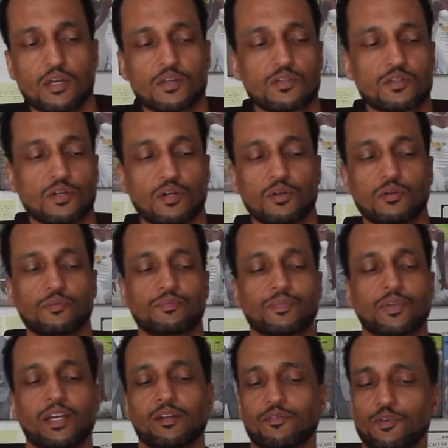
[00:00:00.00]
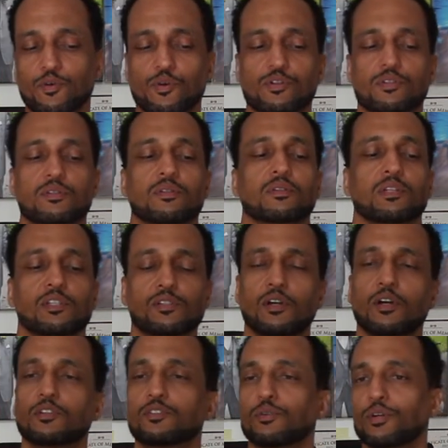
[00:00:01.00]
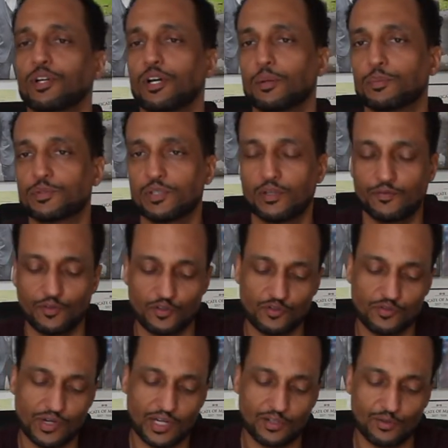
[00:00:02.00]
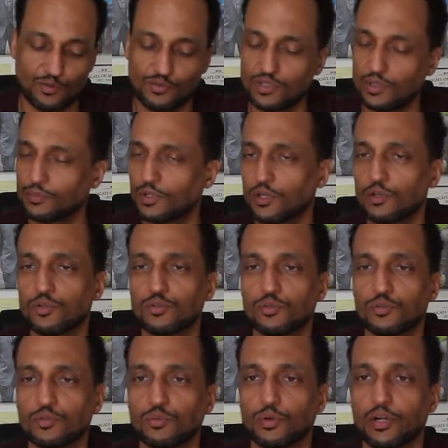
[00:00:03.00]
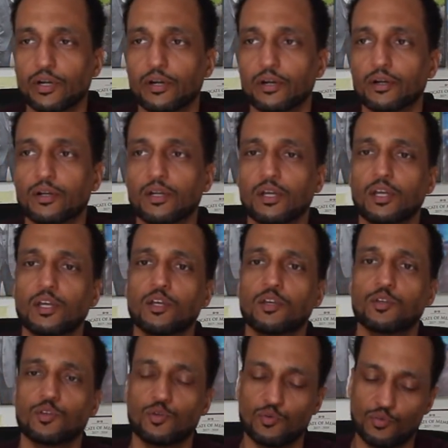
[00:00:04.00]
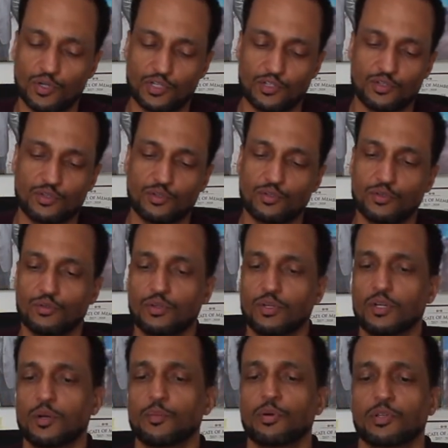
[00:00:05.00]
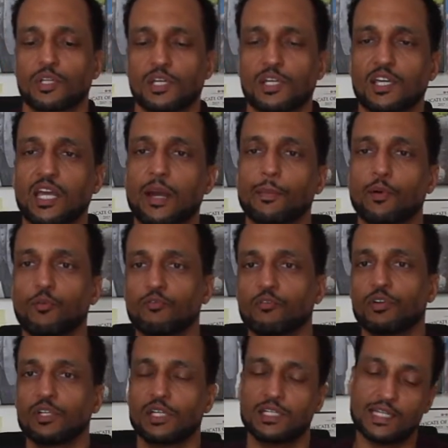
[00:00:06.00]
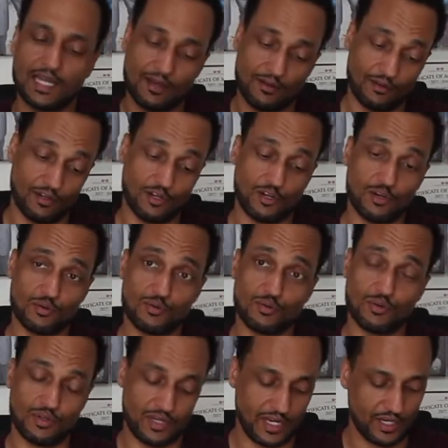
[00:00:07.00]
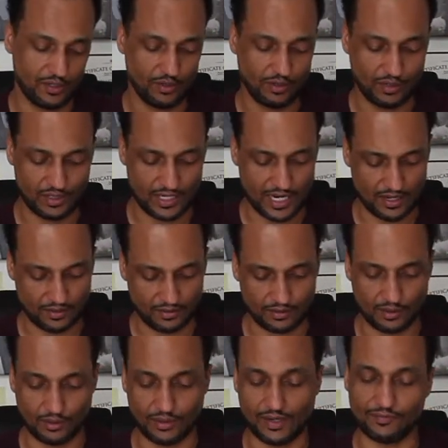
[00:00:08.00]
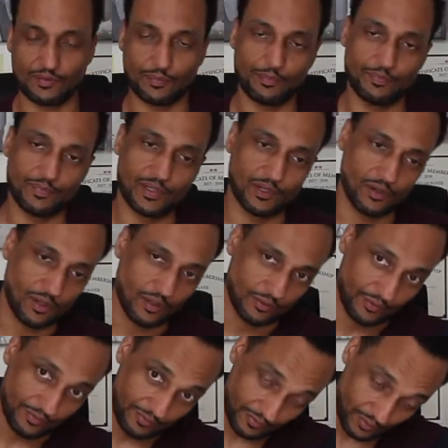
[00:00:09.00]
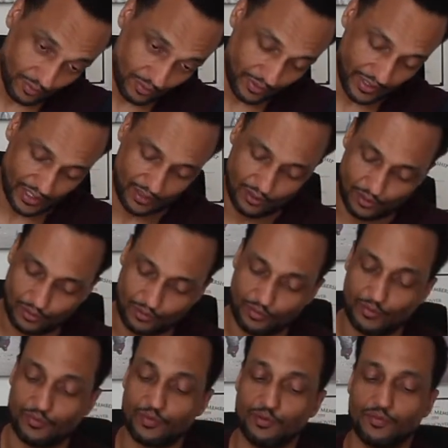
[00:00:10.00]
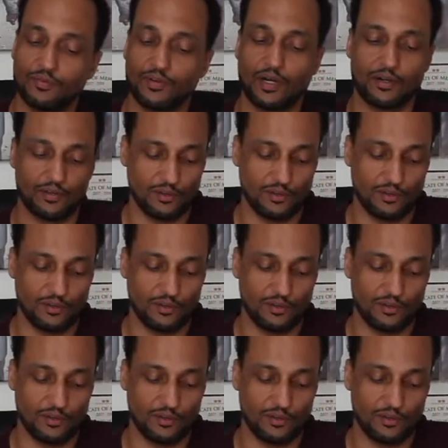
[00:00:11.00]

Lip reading: So, and of course, this also helps if you're trying to do something cool where you want to put the camera really down low, and you don't have to get all on the floor and look through the viewfinder.